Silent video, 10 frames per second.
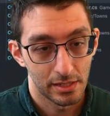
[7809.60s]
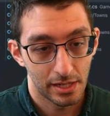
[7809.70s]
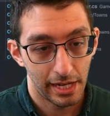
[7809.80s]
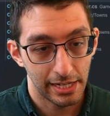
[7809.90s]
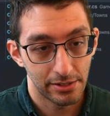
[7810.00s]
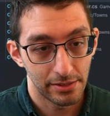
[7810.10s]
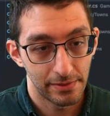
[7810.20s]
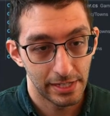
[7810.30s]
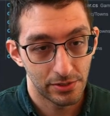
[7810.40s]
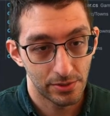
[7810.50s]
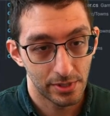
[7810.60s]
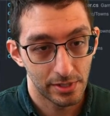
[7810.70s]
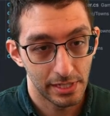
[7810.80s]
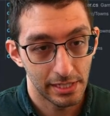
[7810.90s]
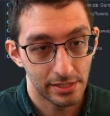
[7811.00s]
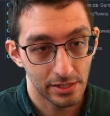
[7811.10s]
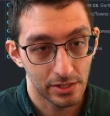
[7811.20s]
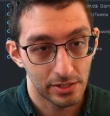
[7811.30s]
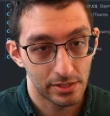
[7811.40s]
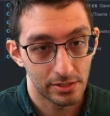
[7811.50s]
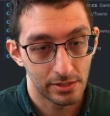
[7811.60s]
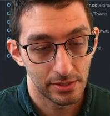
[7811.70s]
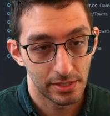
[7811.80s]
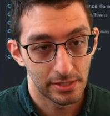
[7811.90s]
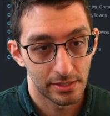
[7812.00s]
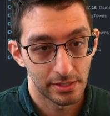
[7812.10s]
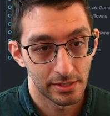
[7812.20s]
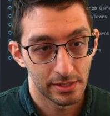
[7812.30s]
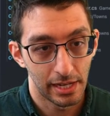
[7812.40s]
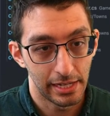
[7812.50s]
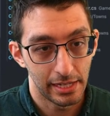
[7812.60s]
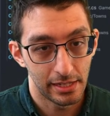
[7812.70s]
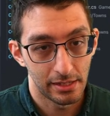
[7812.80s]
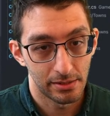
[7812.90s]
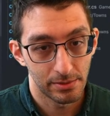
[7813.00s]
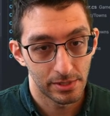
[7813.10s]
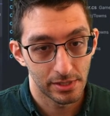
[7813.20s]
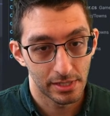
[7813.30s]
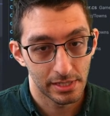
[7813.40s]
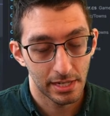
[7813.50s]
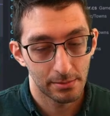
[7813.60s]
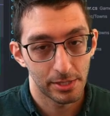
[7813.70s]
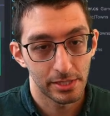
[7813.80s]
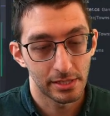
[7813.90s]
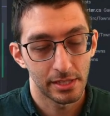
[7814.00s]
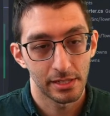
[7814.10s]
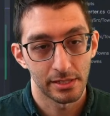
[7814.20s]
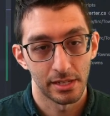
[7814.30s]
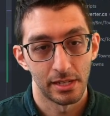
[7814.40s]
Hire adventurer needs to call this init, which is going to set up all these things.